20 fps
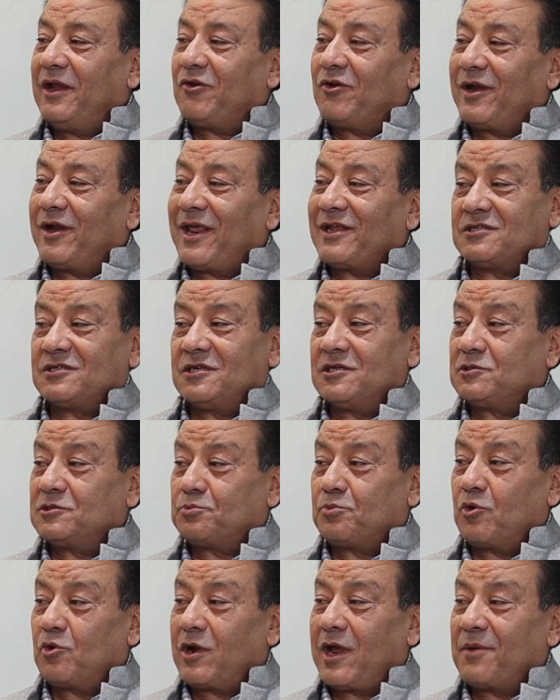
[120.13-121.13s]
International's
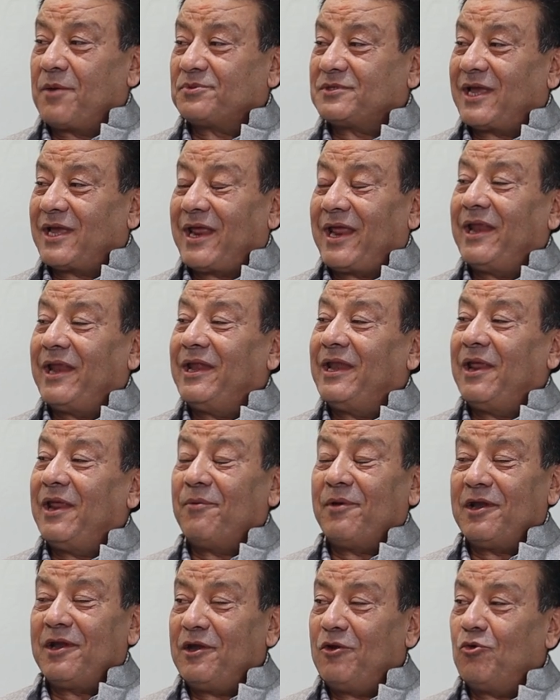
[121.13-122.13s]
programs. I
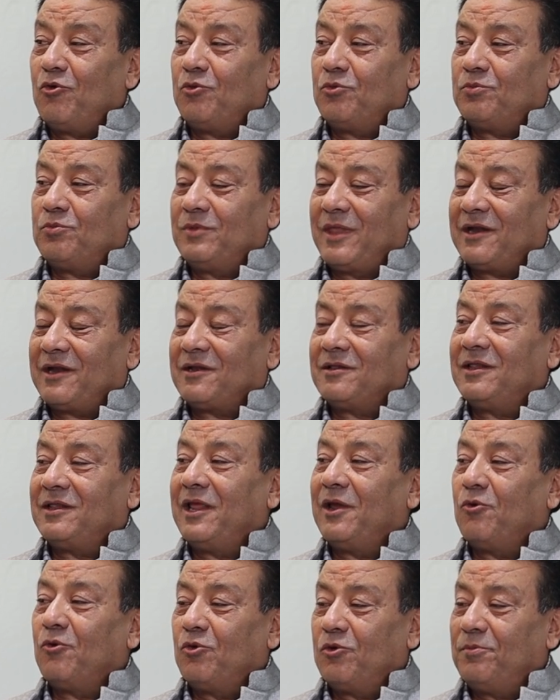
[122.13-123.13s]
never knew that
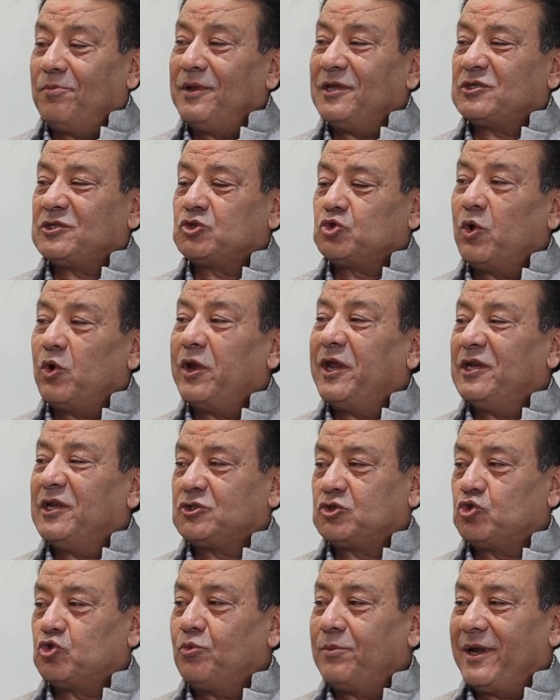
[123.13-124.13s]
they would be so
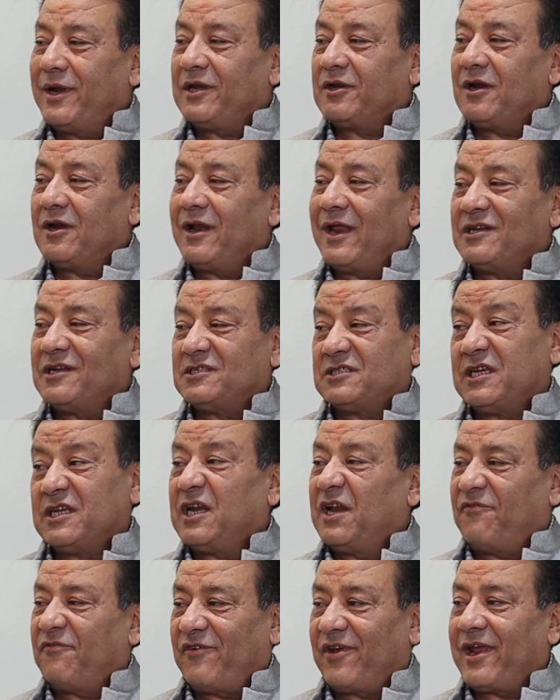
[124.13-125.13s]
instrumental and
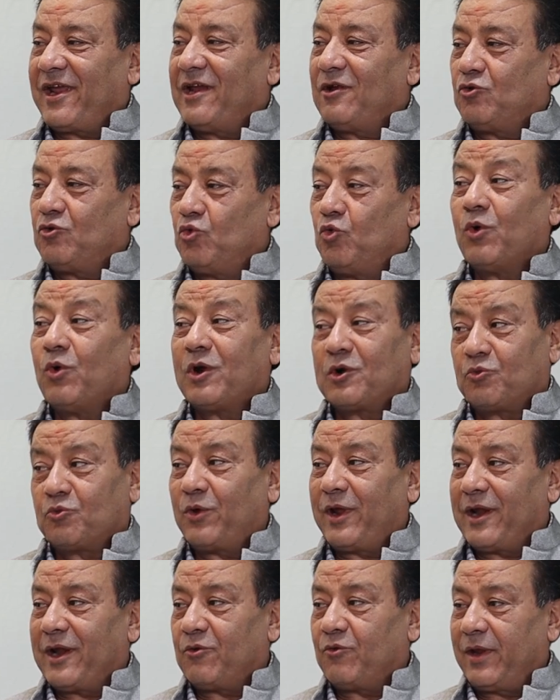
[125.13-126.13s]
significant to what
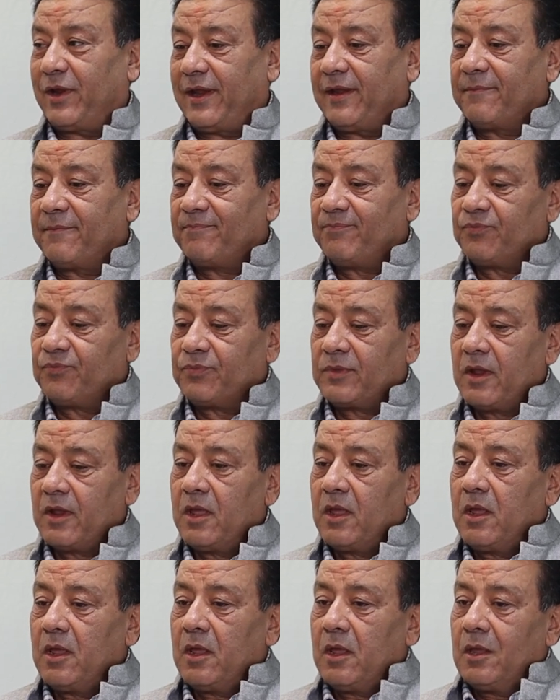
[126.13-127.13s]
we are doing.
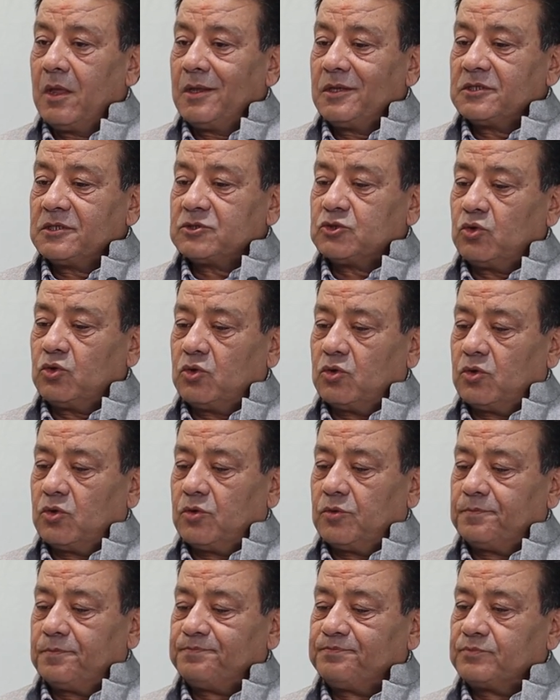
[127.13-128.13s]

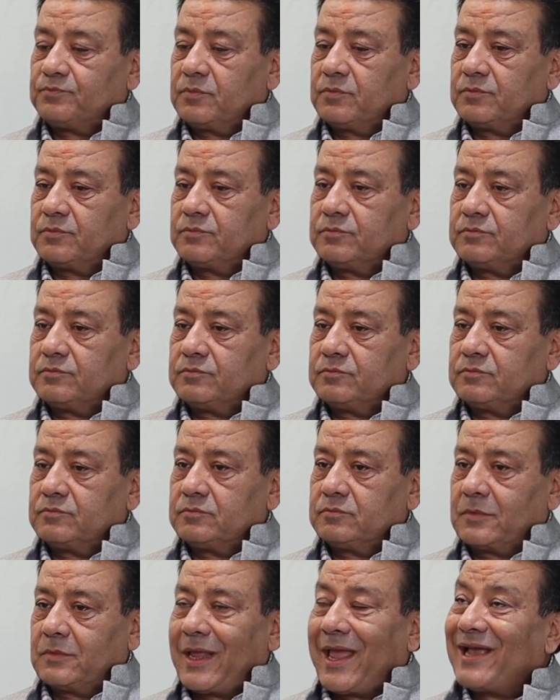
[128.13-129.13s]
So,
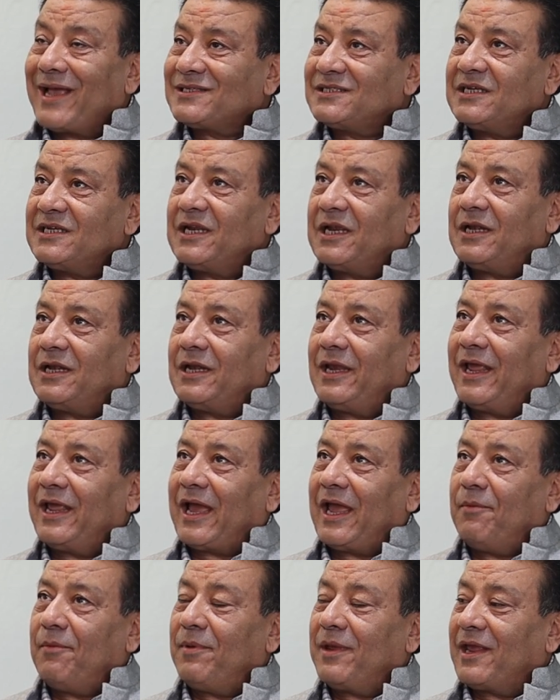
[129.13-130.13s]
accidentally,
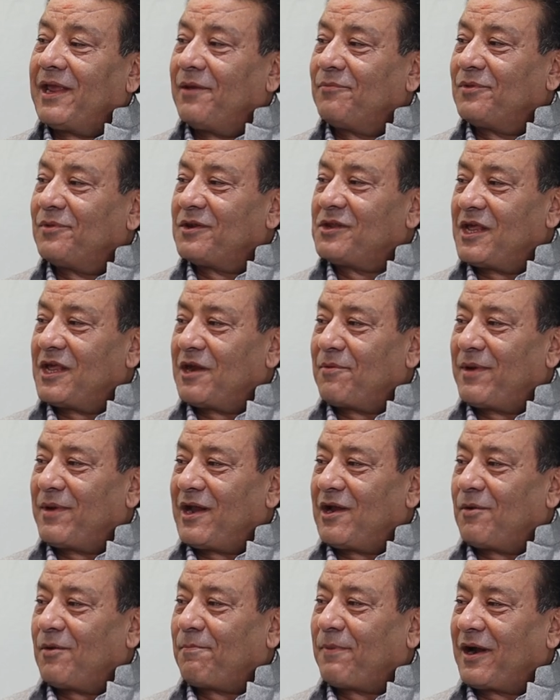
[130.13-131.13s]
I became the
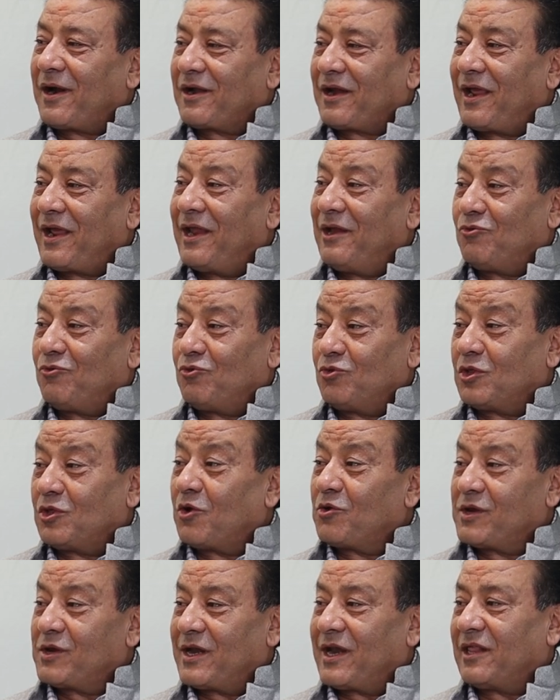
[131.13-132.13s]
chairman of PATA in
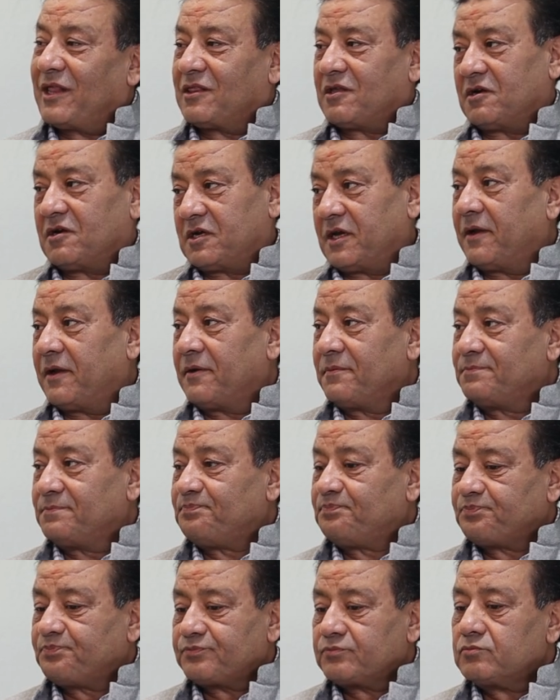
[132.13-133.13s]
2013.
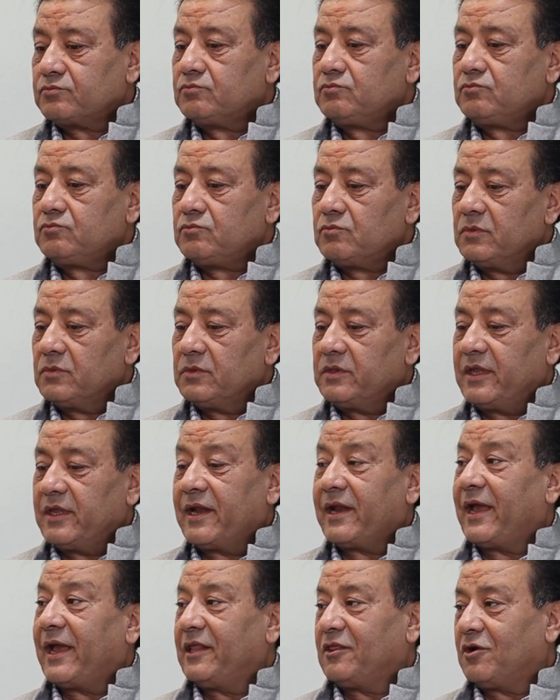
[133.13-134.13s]

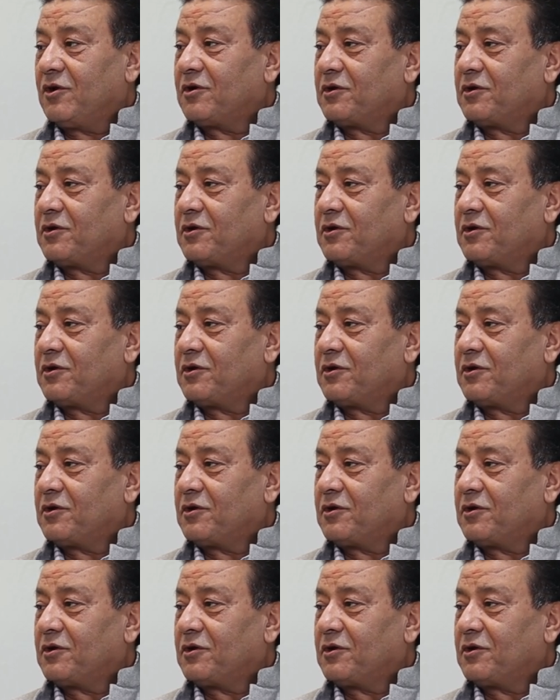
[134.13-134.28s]
Then I